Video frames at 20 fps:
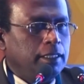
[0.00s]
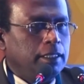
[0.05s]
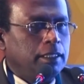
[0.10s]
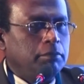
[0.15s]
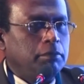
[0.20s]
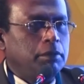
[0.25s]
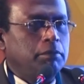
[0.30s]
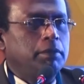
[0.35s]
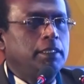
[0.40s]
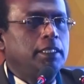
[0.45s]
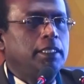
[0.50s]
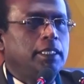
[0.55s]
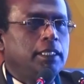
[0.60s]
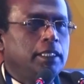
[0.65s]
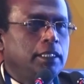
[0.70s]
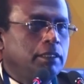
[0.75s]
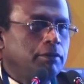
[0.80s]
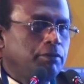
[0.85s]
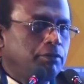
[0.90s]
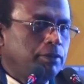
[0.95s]
The moment
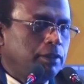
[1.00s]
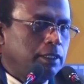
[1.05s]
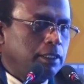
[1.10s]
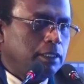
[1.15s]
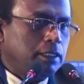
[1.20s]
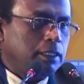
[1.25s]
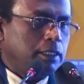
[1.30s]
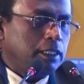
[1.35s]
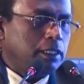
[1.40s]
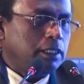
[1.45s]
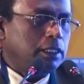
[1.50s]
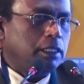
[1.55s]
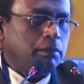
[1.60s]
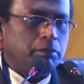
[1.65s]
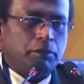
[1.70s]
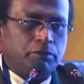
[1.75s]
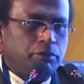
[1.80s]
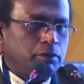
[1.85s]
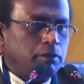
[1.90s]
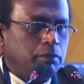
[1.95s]
the EF reaches
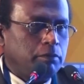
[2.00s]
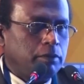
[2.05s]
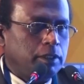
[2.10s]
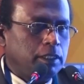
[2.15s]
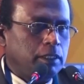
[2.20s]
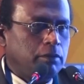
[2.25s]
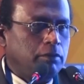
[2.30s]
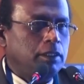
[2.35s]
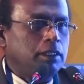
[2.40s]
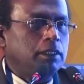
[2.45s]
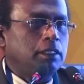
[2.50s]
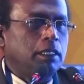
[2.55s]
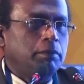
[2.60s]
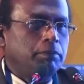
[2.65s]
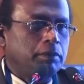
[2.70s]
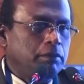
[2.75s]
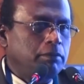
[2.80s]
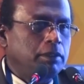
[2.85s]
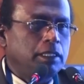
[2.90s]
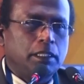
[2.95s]
about 50%, we
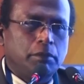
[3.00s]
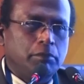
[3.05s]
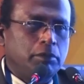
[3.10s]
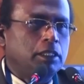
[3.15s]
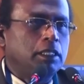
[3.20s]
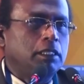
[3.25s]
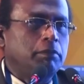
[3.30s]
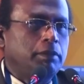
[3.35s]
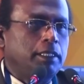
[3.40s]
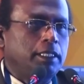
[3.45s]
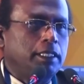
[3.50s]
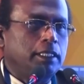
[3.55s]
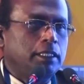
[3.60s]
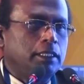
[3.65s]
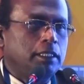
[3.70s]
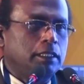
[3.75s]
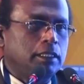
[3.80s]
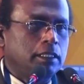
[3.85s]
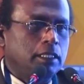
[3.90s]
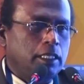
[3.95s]
stop giving chemotherapeutic
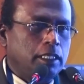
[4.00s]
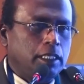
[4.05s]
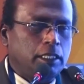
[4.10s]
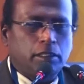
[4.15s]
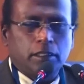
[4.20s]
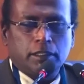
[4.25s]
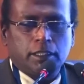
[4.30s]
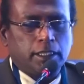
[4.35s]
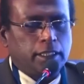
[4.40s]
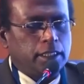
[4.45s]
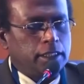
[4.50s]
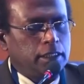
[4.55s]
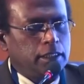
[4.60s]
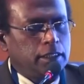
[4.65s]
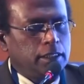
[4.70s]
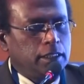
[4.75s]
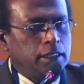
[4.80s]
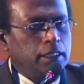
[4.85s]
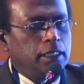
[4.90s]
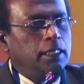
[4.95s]
agents, cardiotoxic
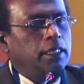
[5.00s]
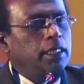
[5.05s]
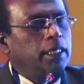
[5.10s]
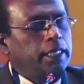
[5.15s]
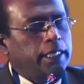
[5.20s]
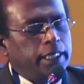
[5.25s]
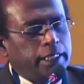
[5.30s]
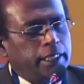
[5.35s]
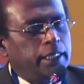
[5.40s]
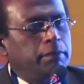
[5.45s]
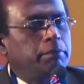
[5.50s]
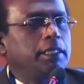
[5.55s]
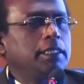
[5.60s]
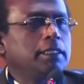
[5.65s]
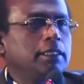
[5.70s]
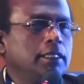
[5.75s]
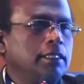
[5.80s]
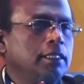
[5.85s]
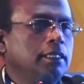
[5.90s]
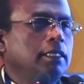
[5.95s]
agents like
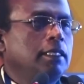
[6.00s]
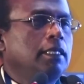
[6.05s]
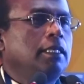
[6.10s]
adriamycin,